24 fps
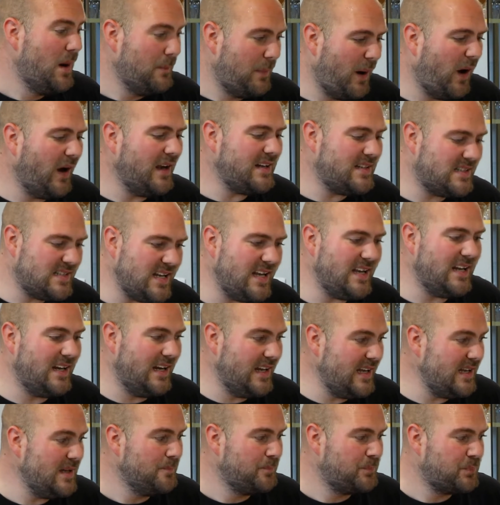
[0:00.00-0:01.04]
But
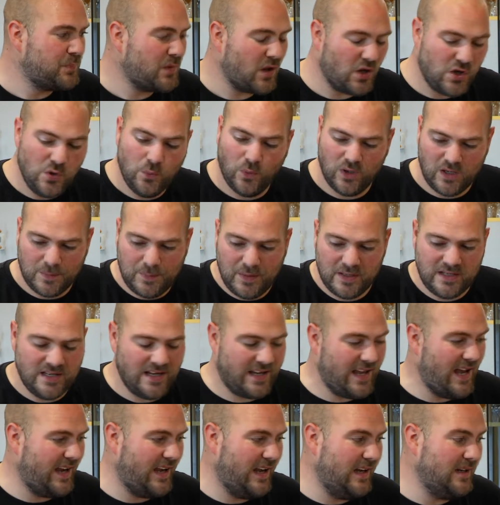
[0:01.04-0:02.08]
ideally, you want to put your
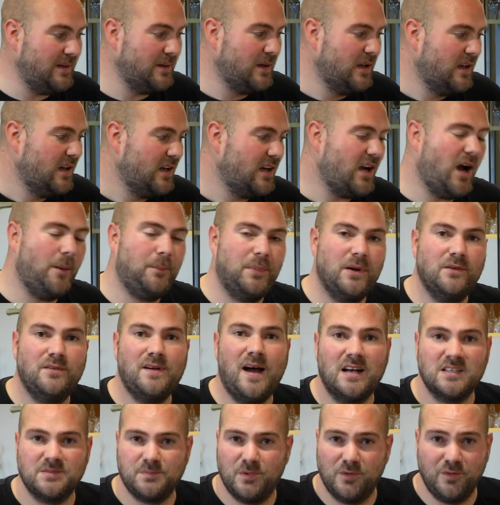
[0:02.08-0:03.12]
keg in a couple of
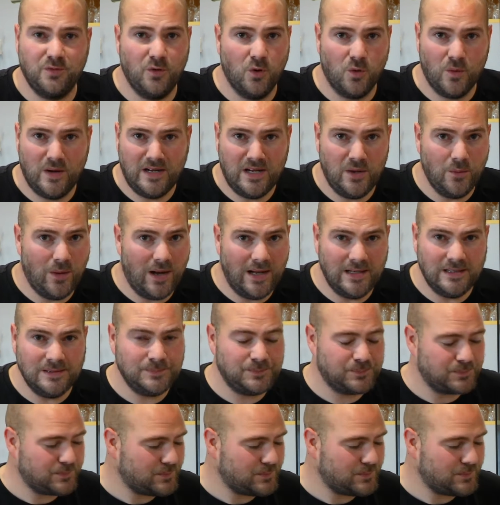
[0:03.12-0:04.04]
hours before anyway,